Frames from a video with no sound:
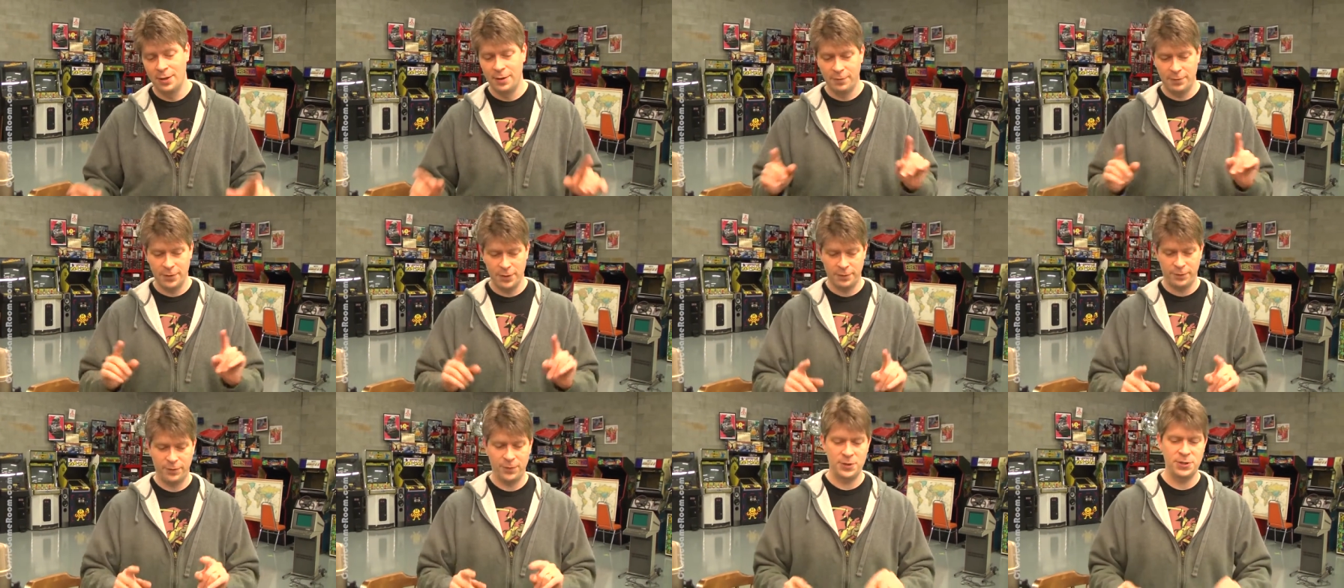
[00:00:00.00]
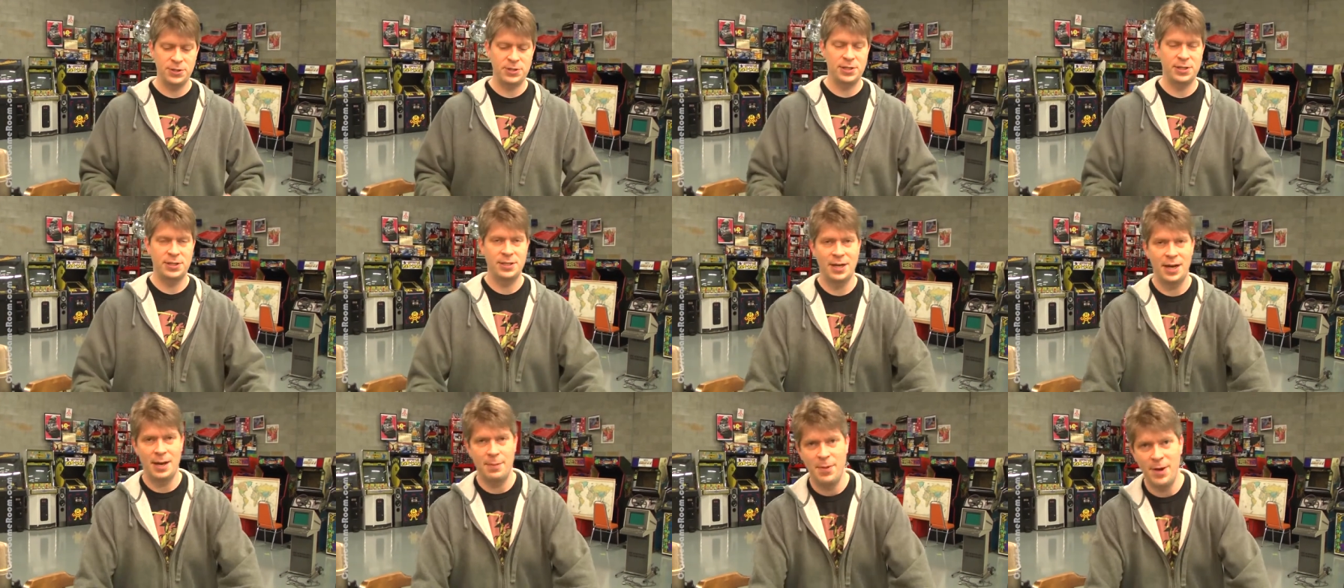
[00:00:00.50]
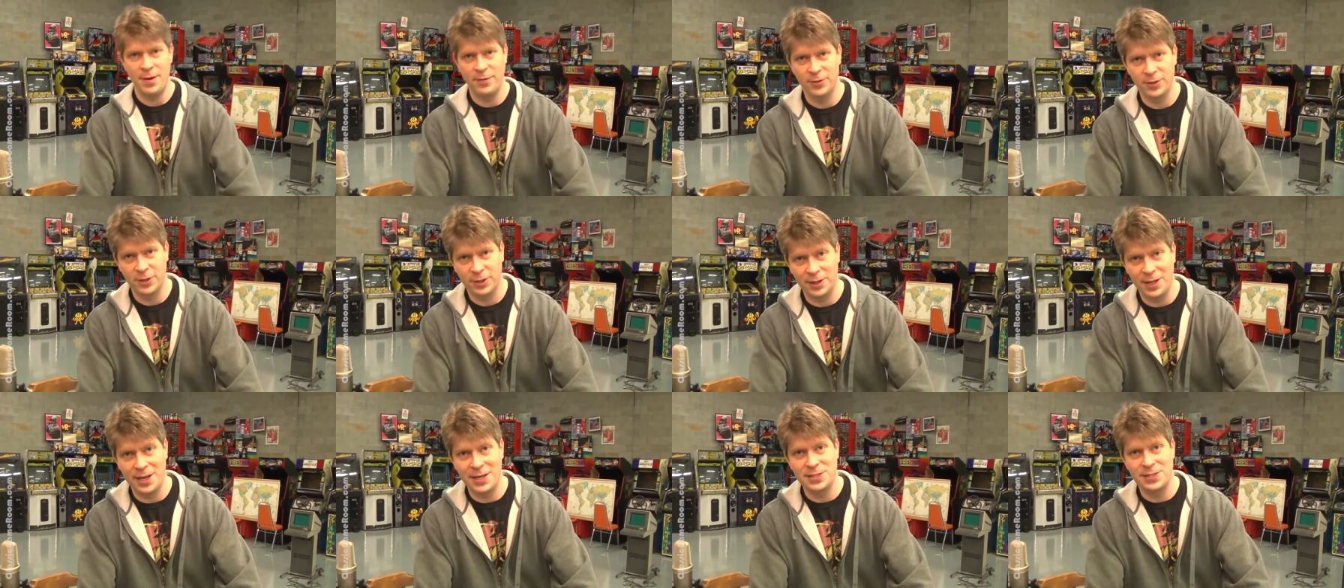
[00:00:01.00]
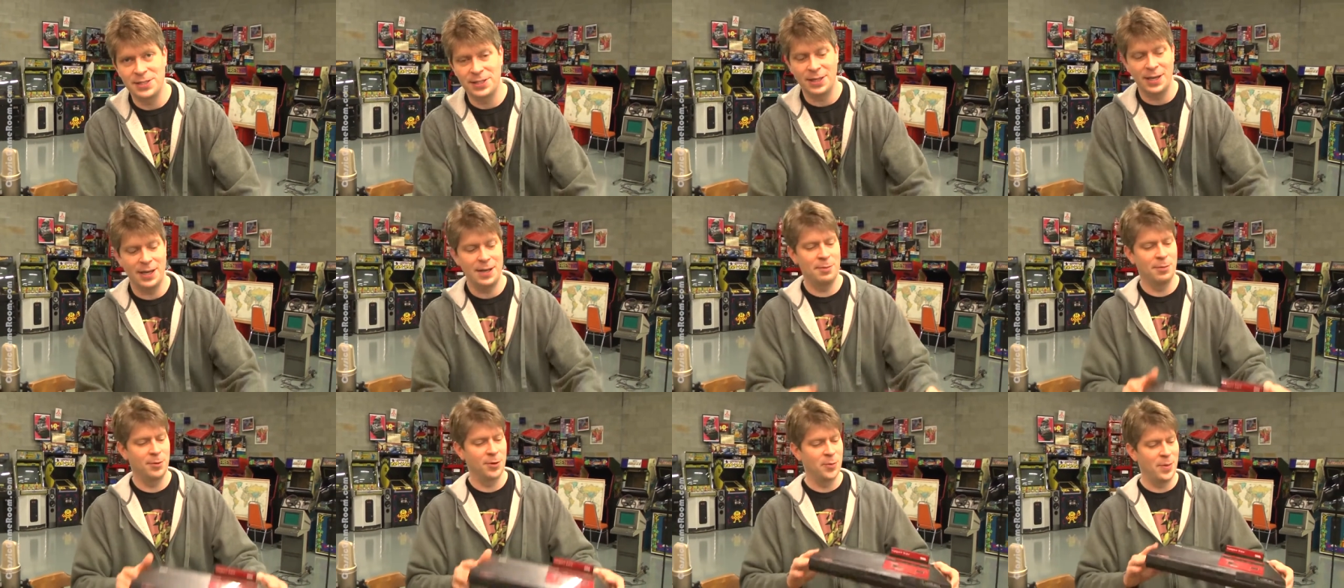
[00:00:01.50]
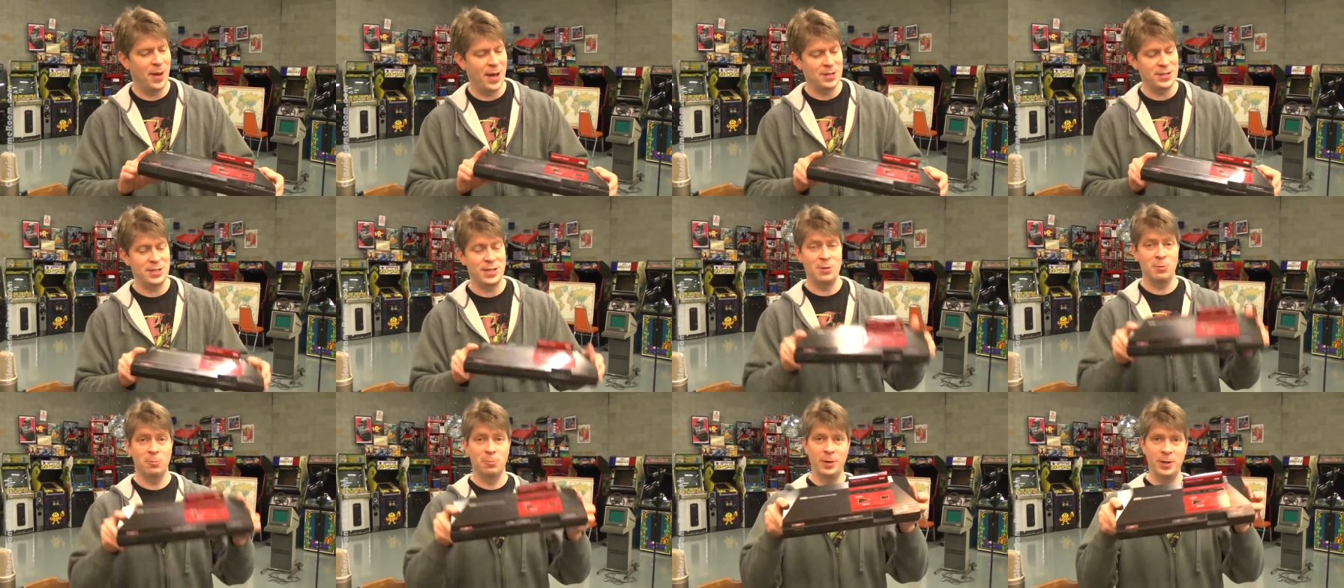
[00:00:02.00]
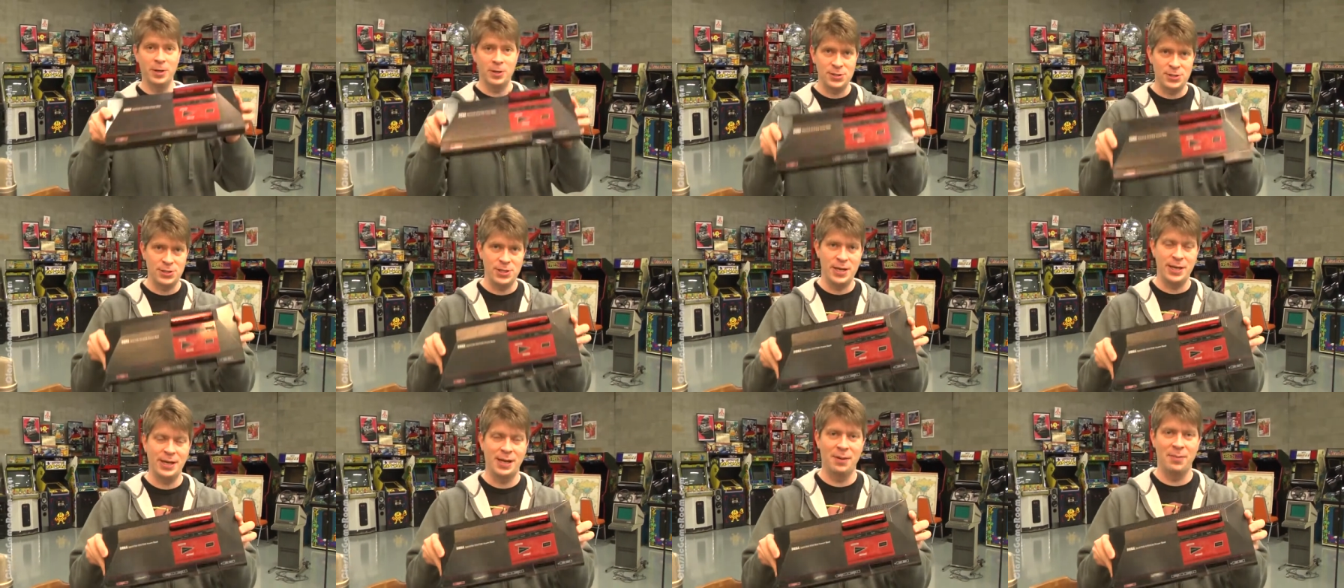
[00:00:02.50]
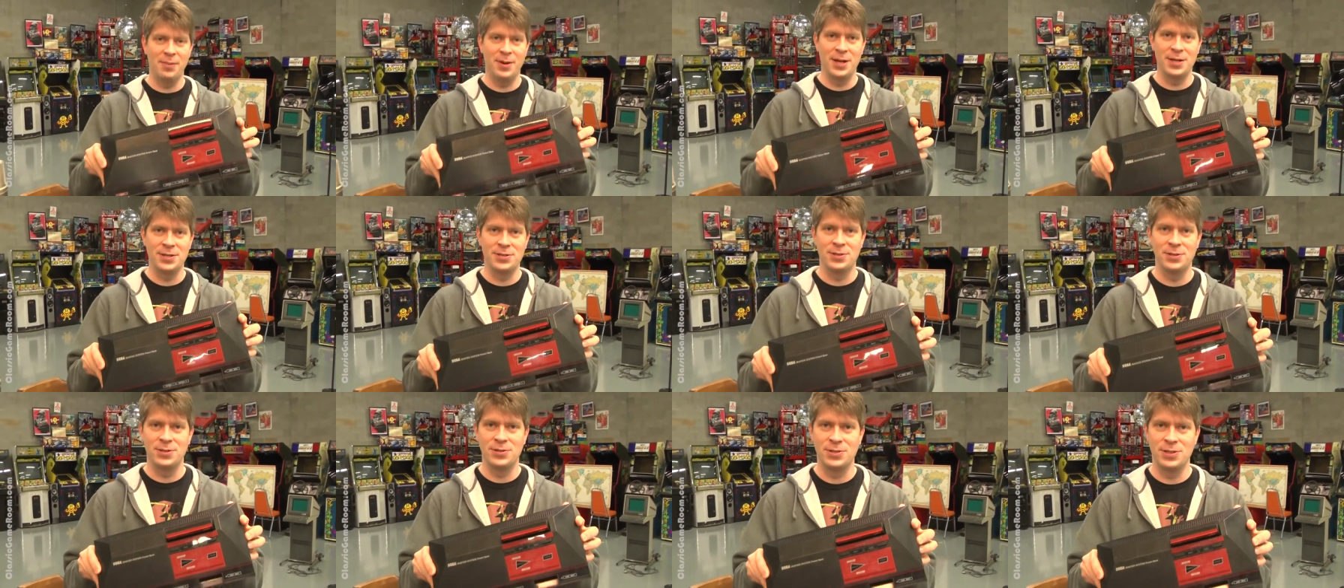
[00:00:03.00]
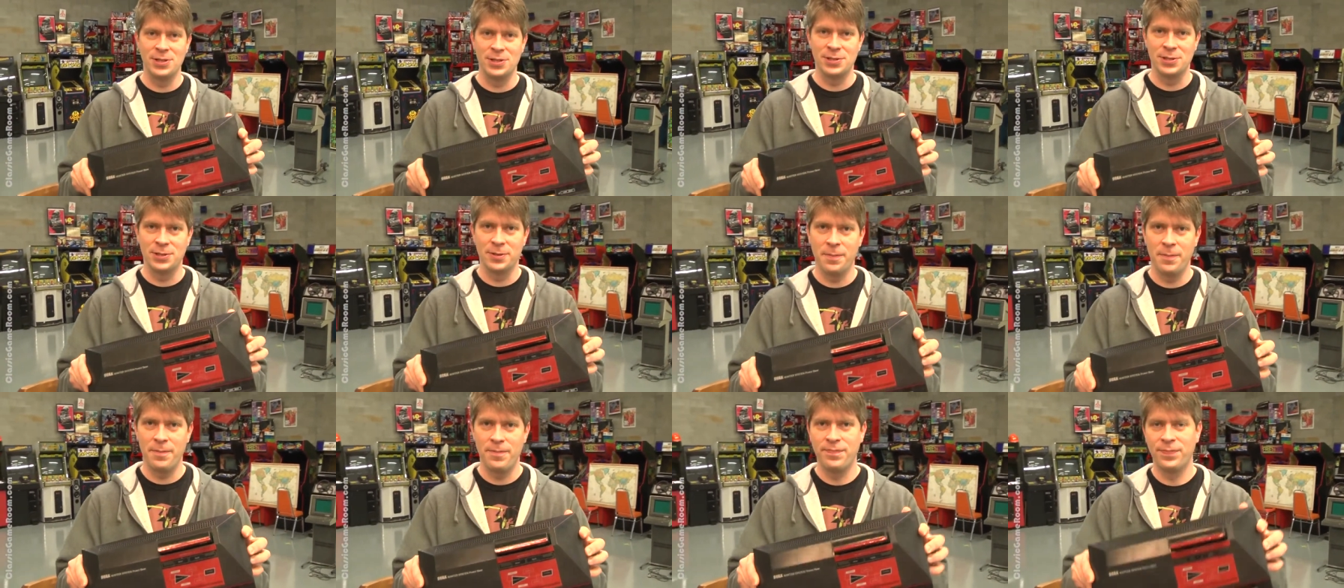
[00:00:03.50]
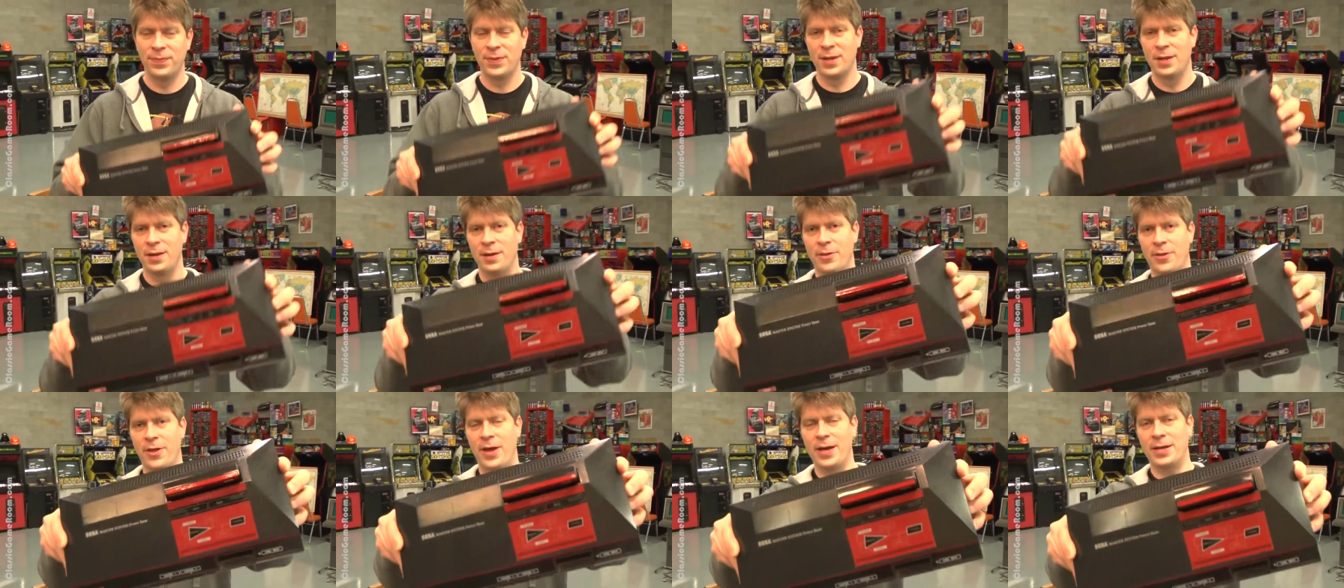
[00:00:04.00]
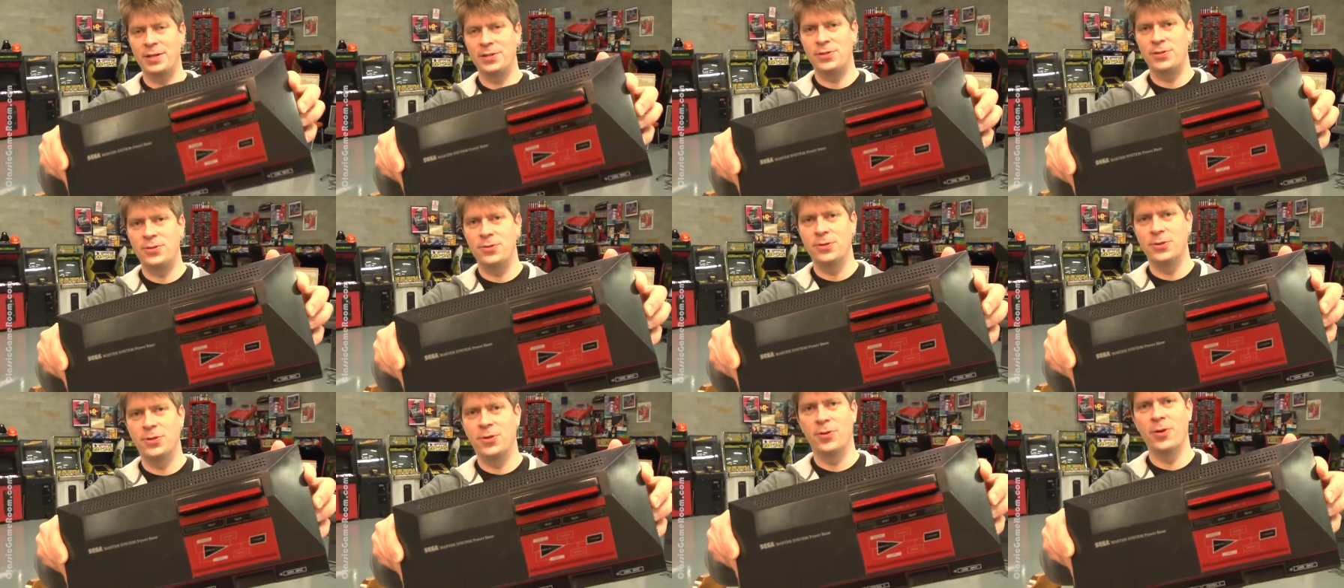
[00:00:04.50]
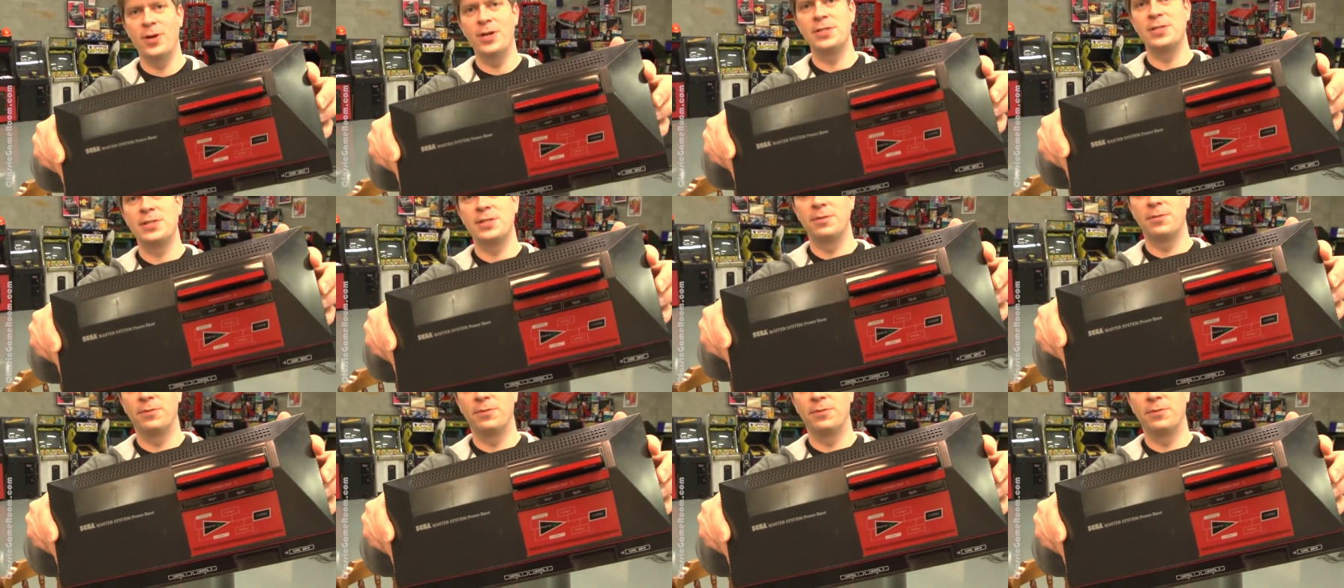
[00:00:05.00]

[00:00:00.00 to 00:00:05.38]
For the first time ever, Classic Game Room has a real Sega Master System, thanks to Chris